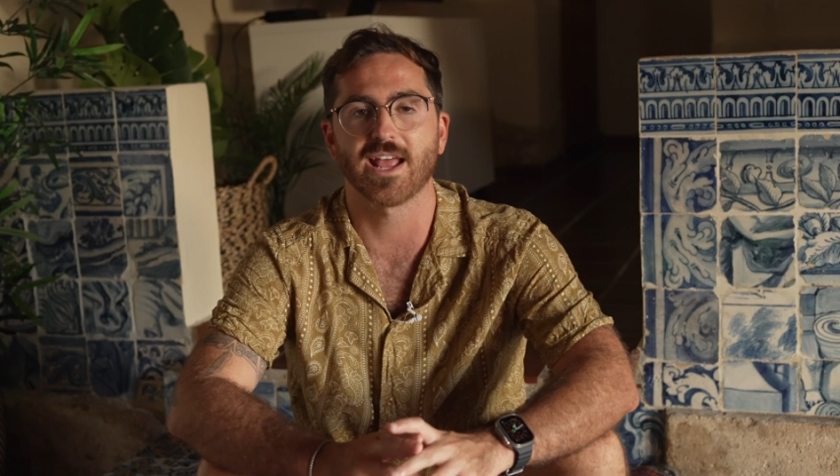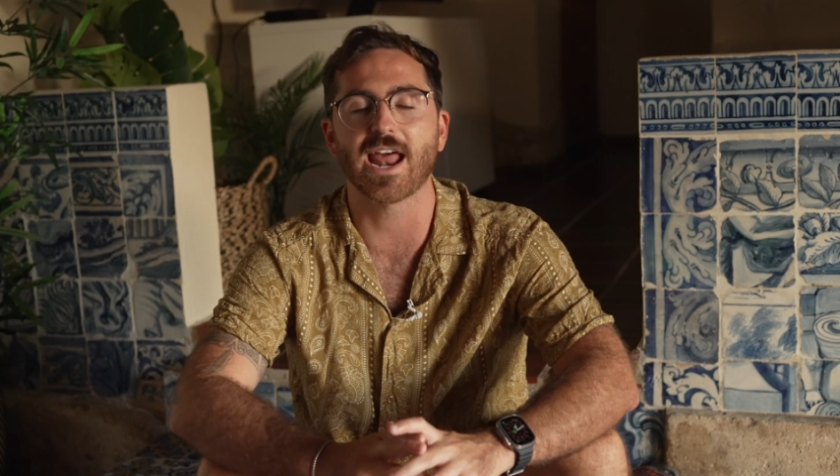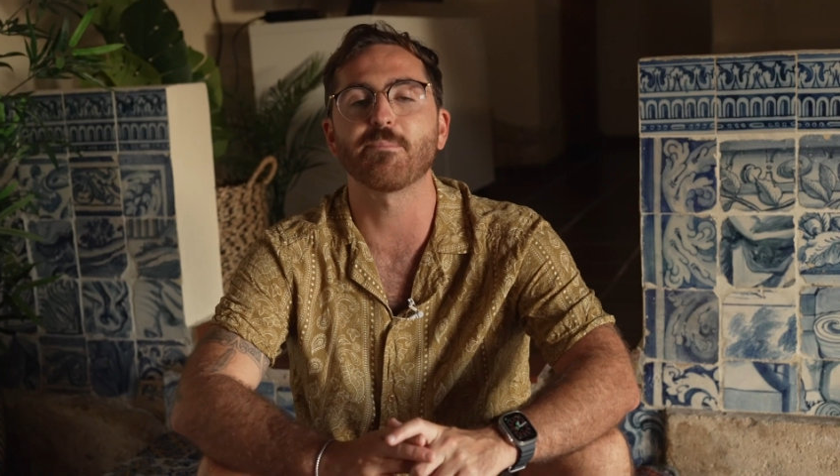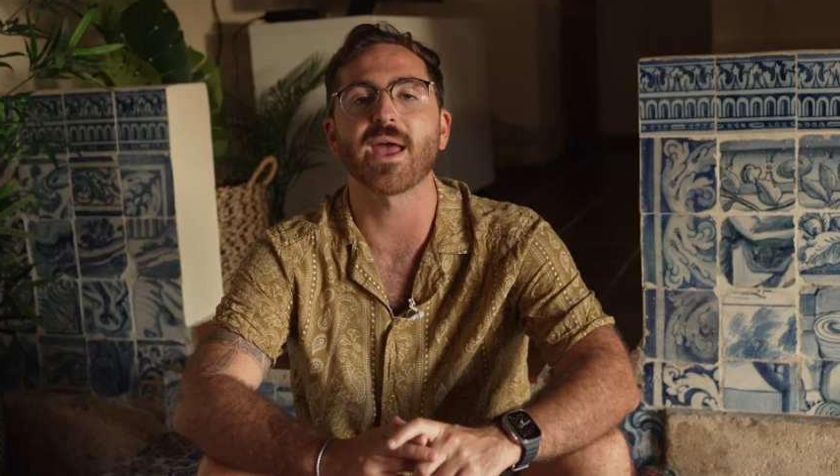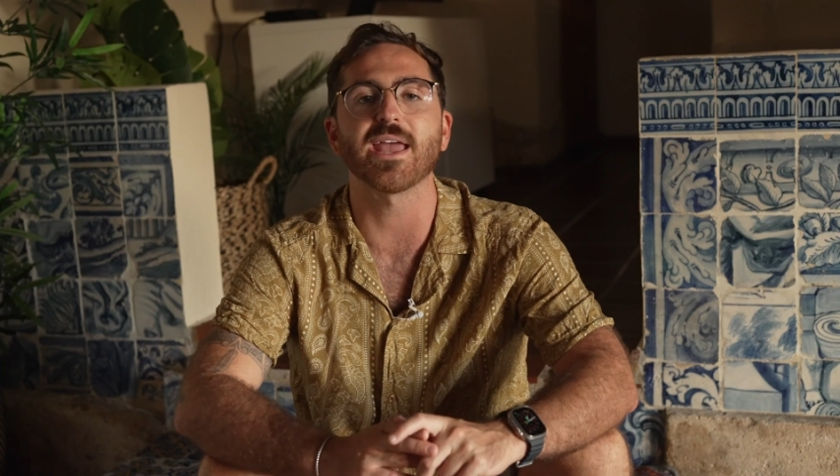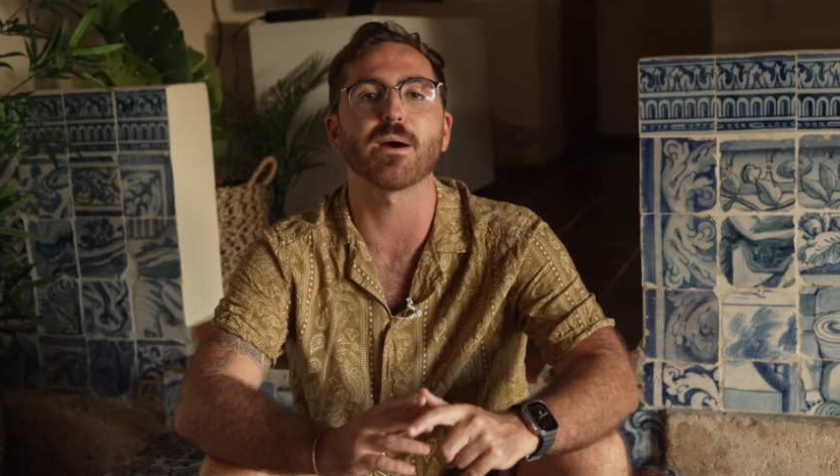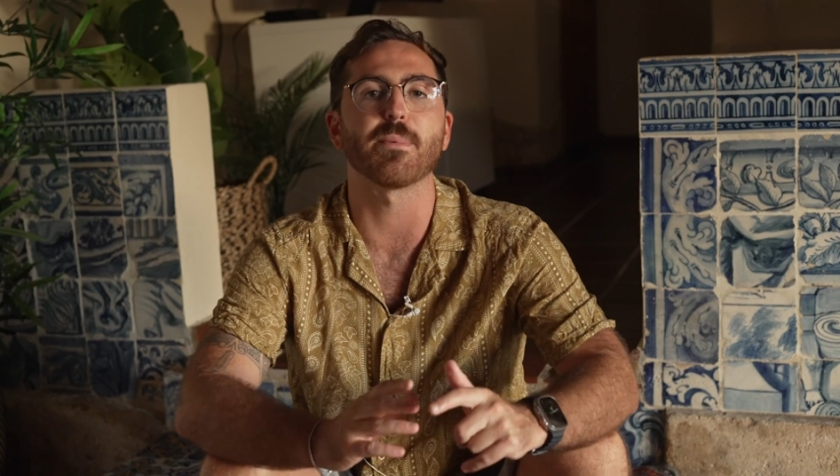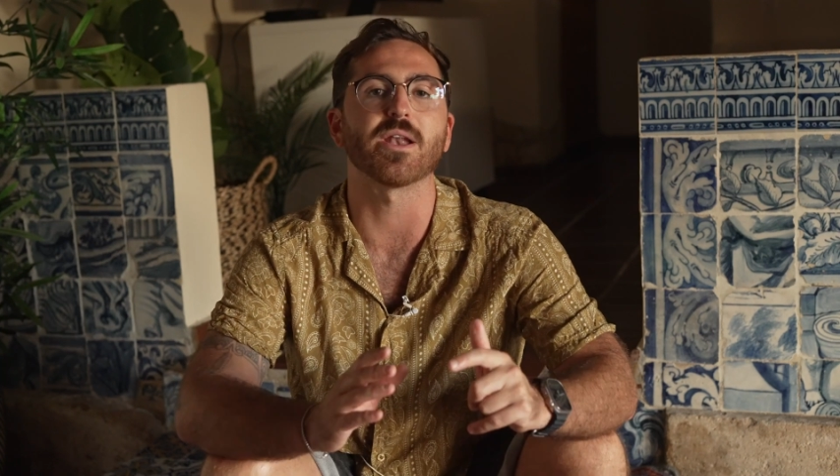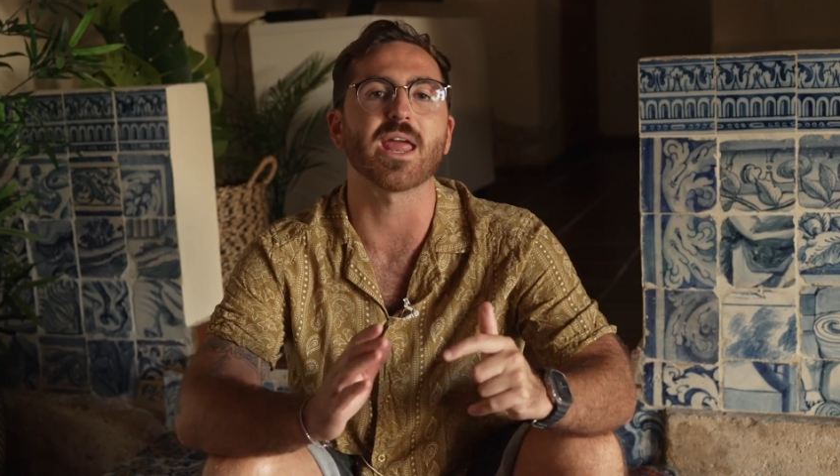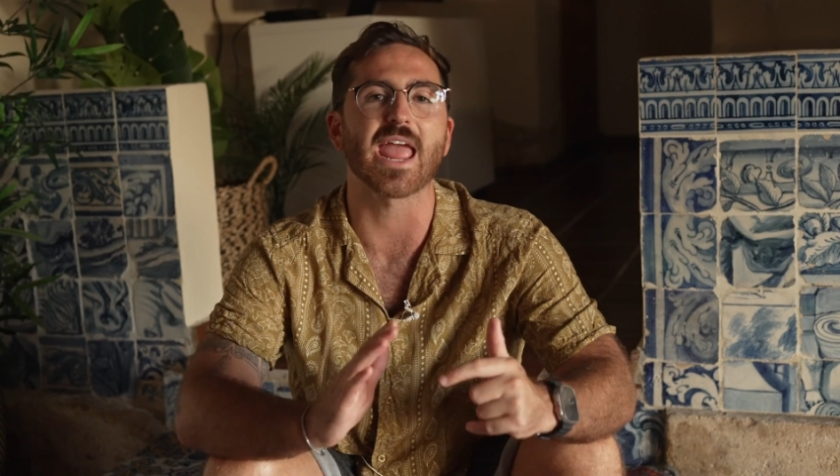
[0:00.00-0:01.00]
and I pay
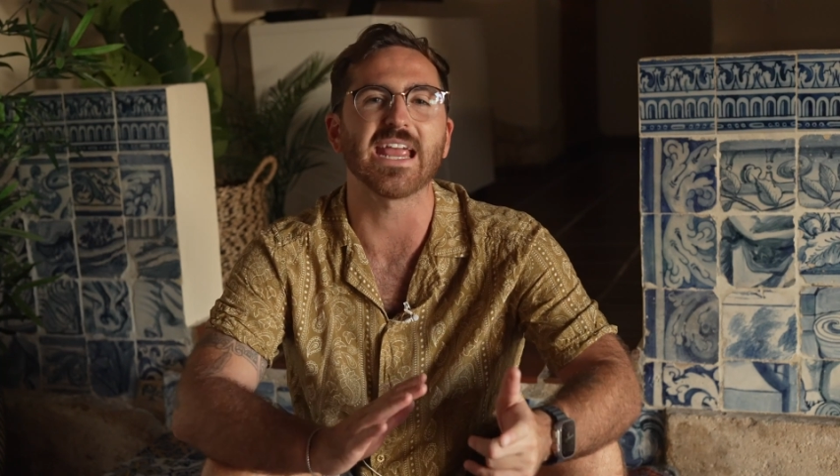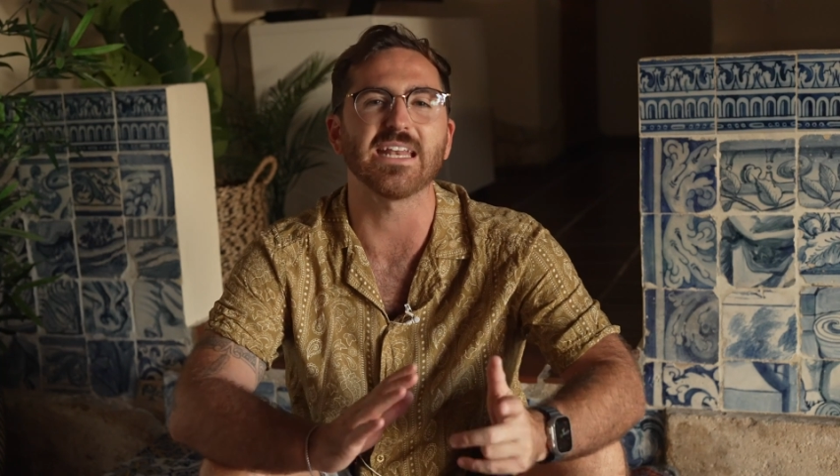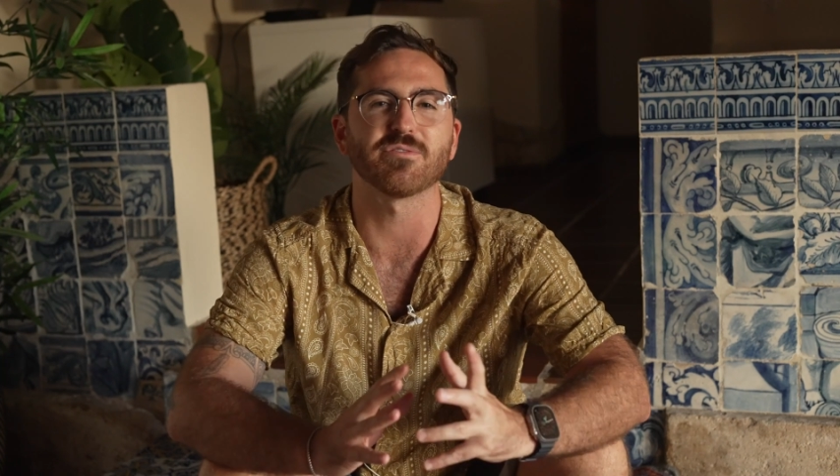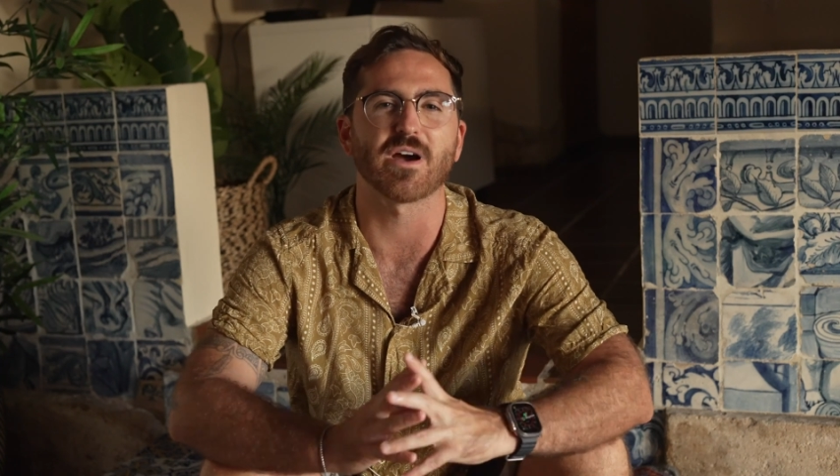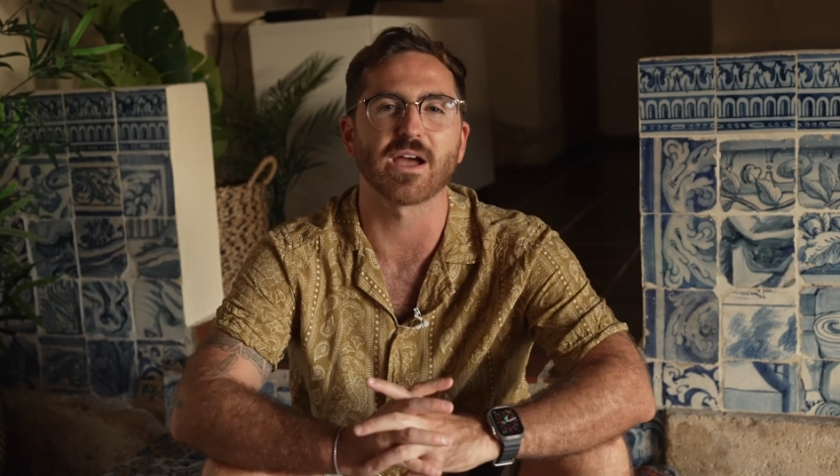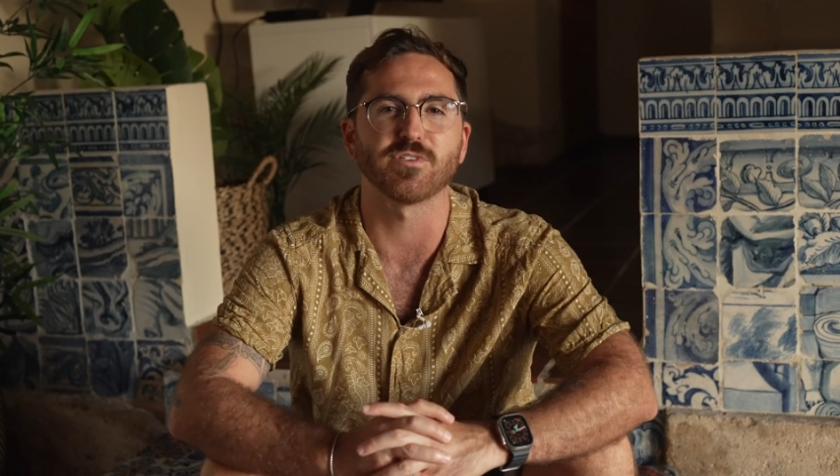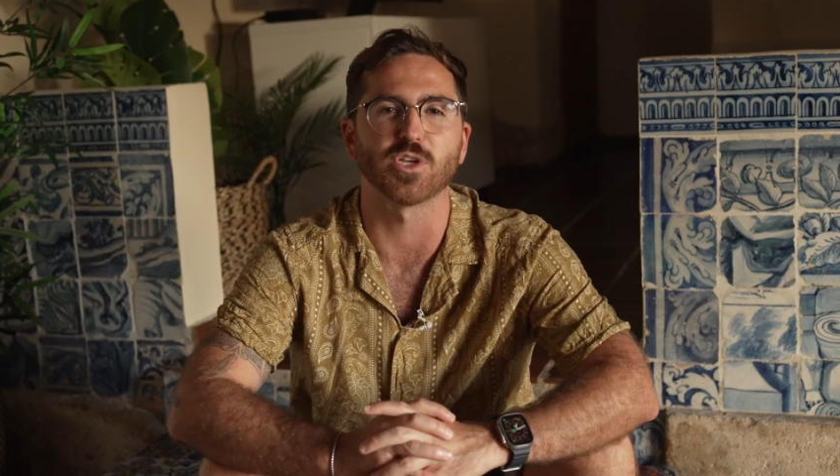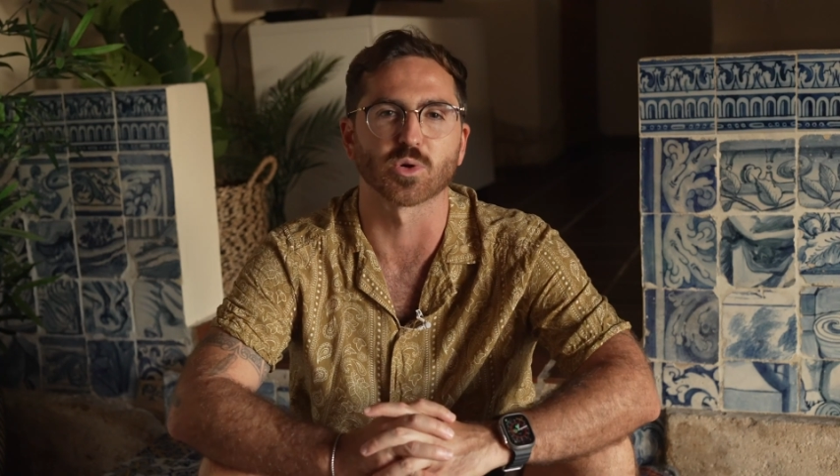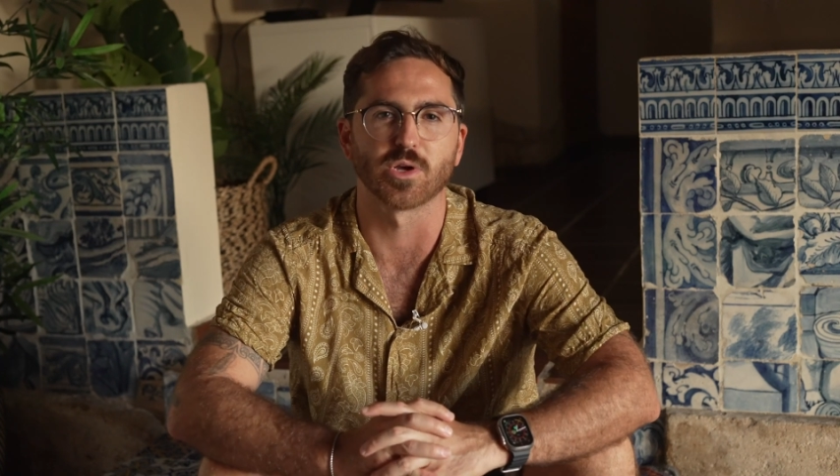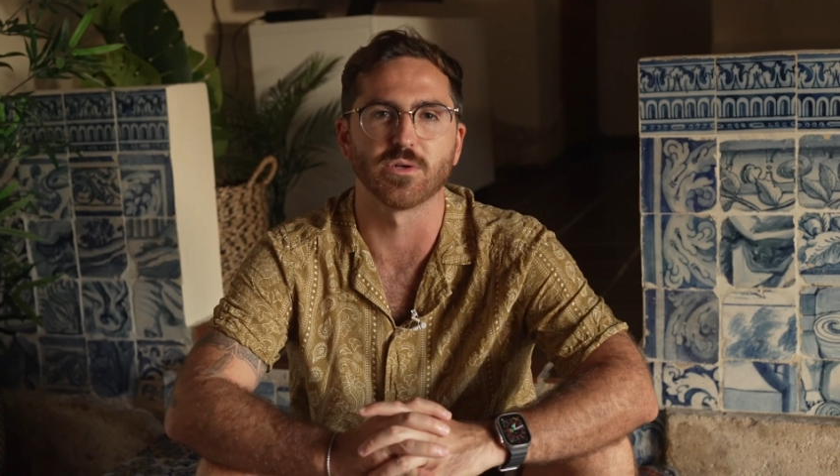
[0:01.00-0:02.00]
about 85
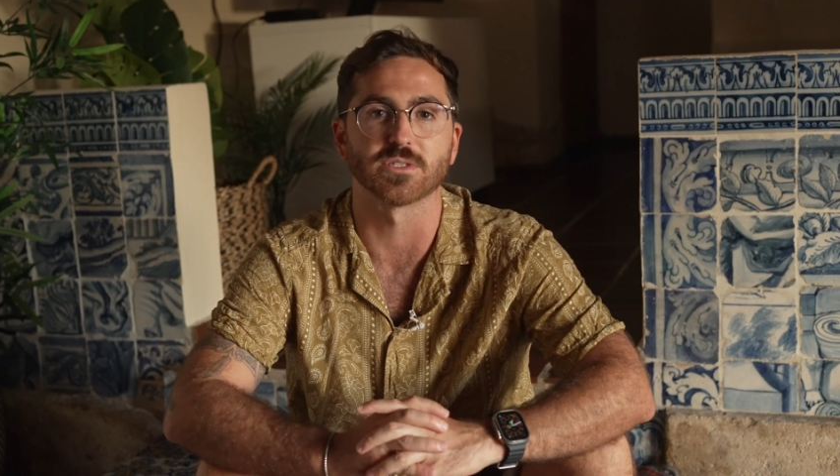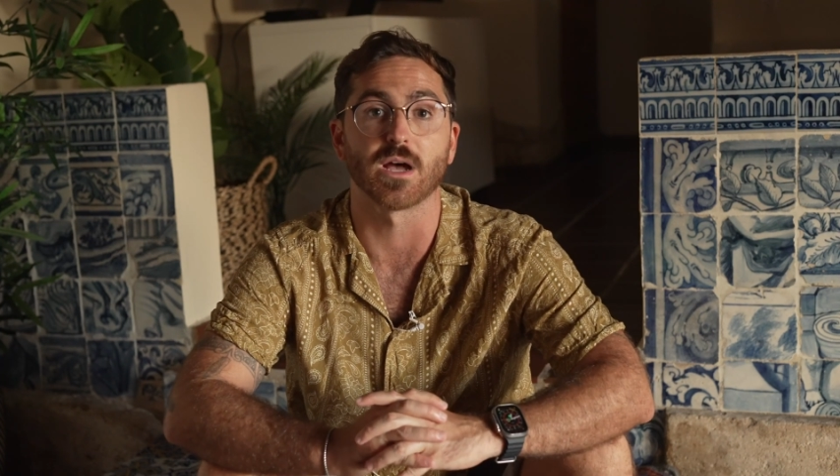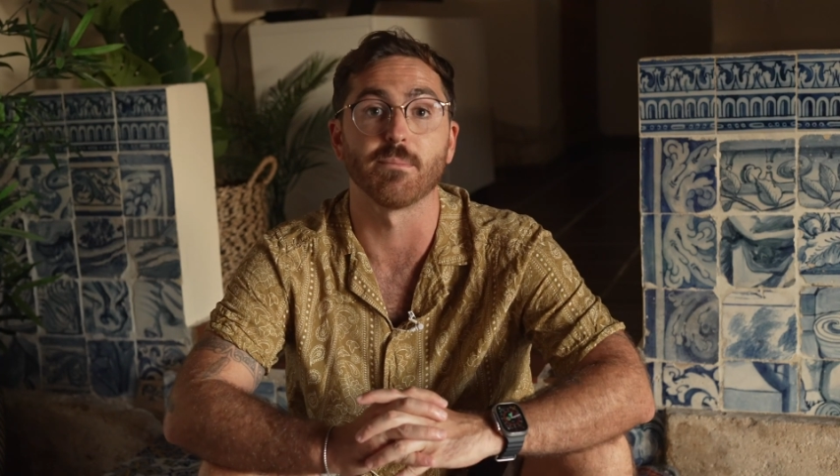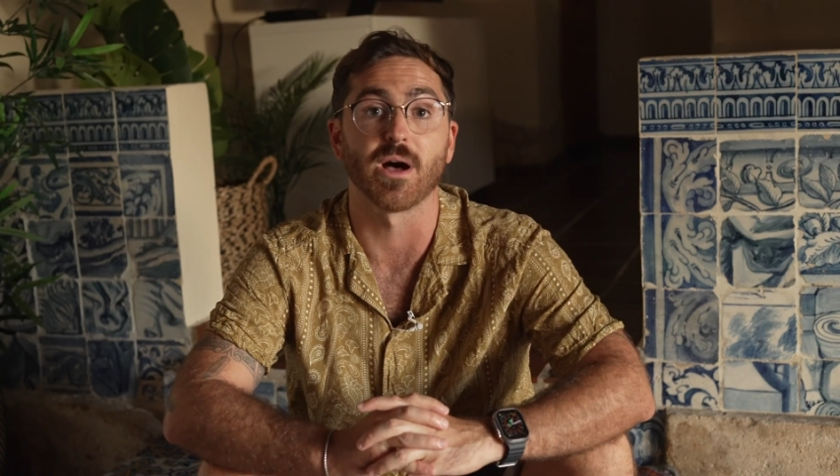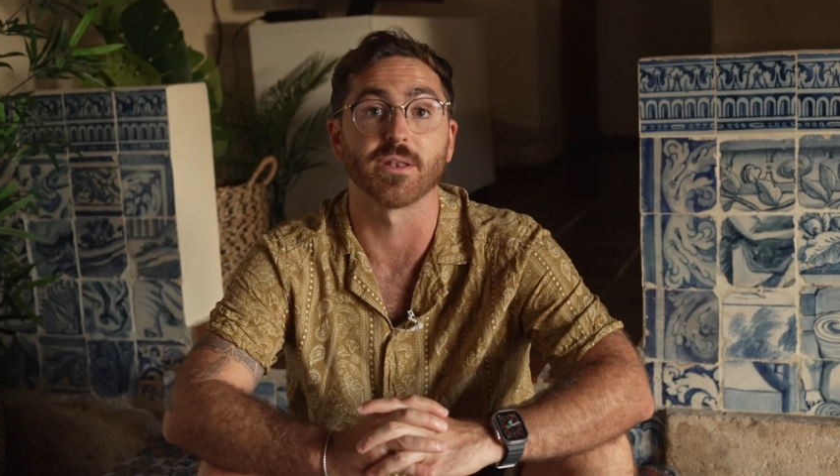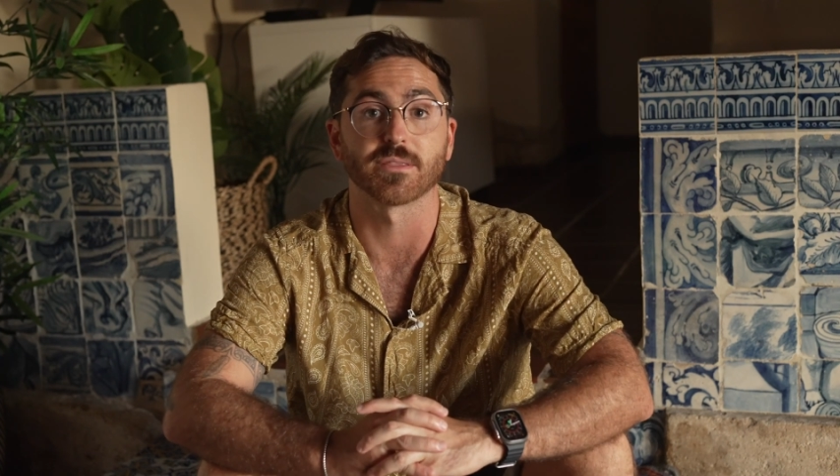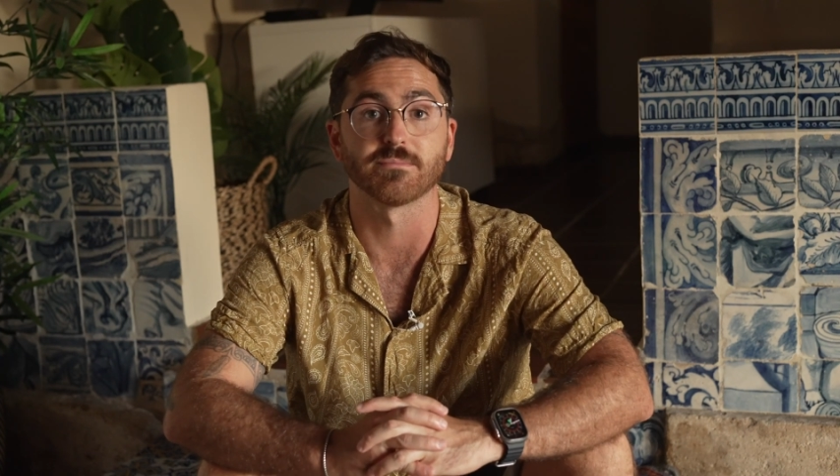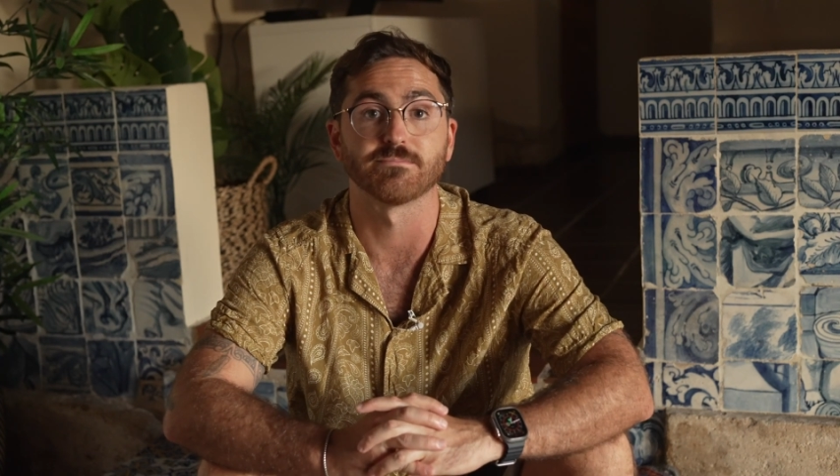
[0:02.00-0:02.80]
euros a month.